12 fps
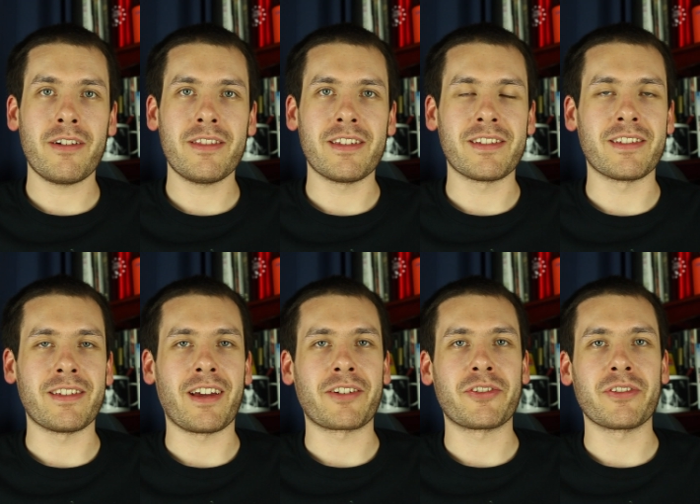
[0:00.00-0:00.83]
Aaron. This is
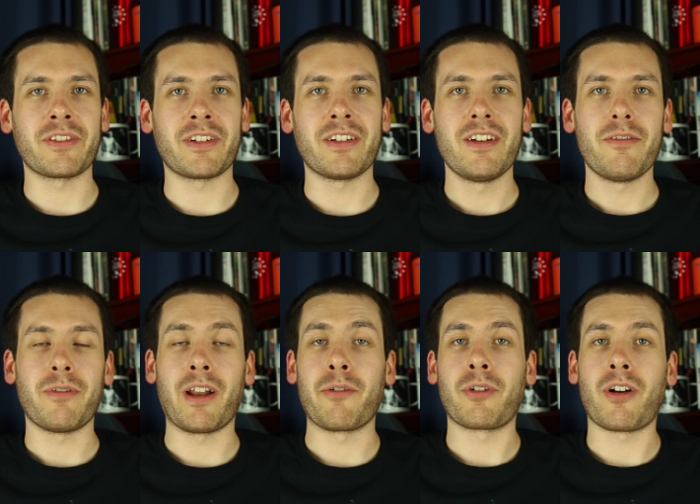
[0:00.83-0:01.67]
actually
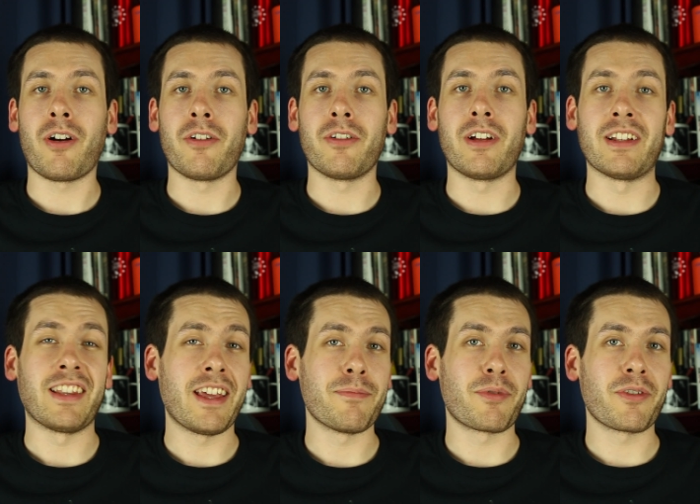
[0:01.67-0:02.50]
what I will call a
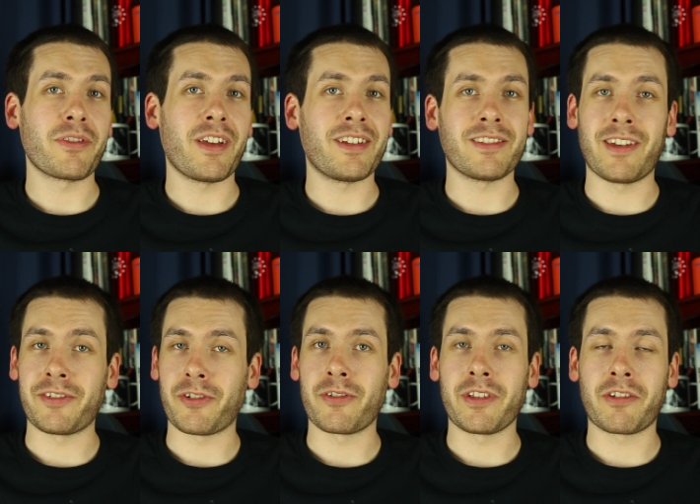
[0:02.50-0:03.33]
late birthday slash
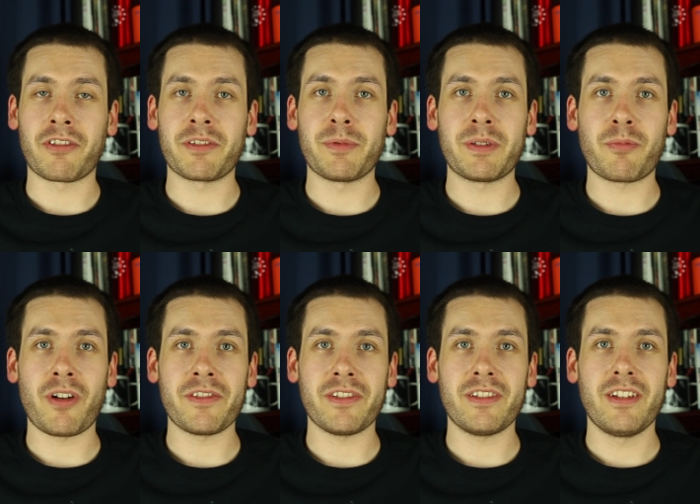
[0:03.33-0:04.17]
early Christmas
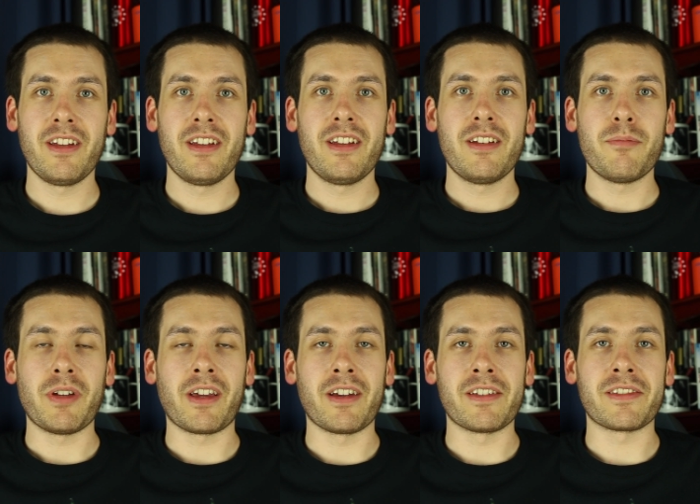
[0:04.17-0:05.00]
present,
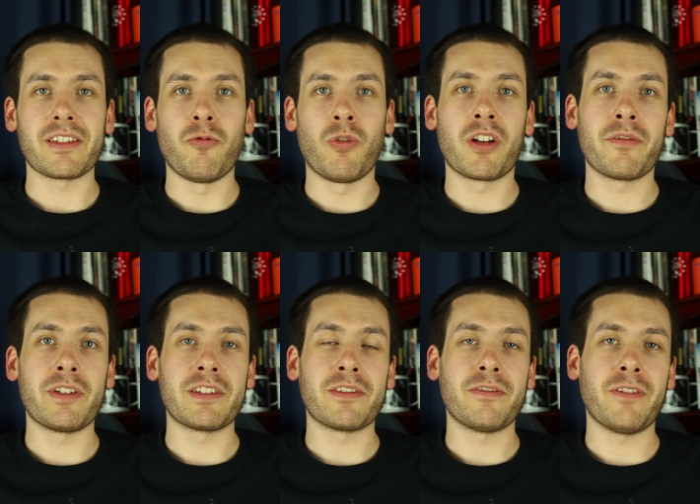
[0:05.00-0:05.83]
because one of
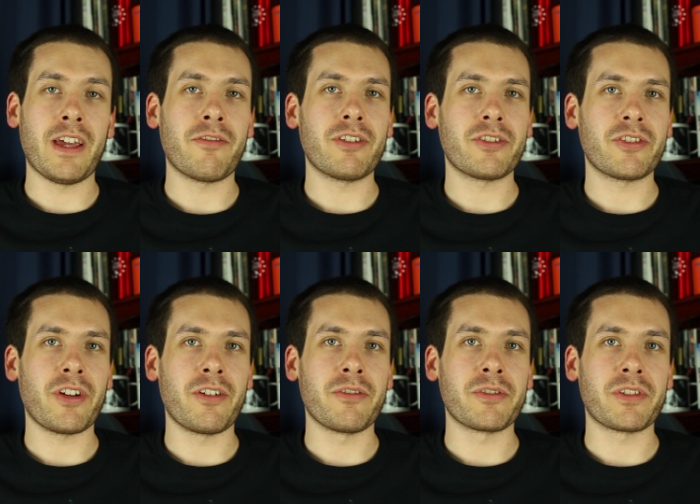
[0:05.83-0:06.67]
his favorite
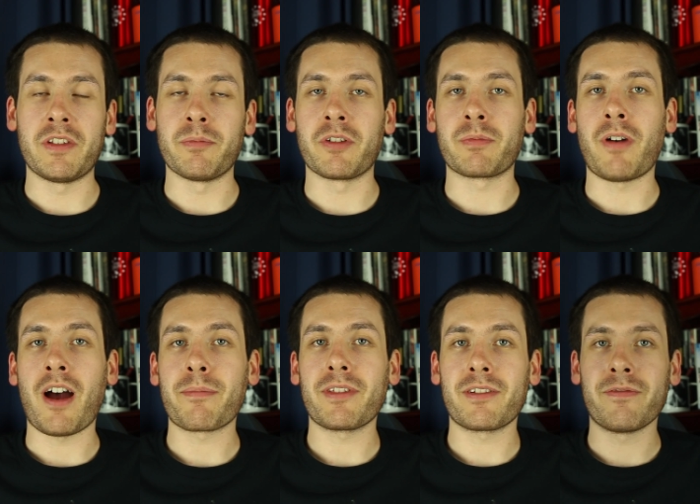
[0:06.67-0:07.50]
shows, his most
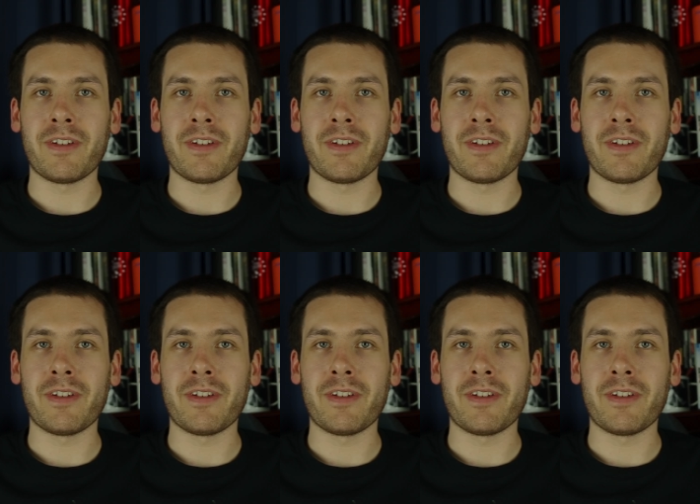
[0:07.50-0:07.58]
popular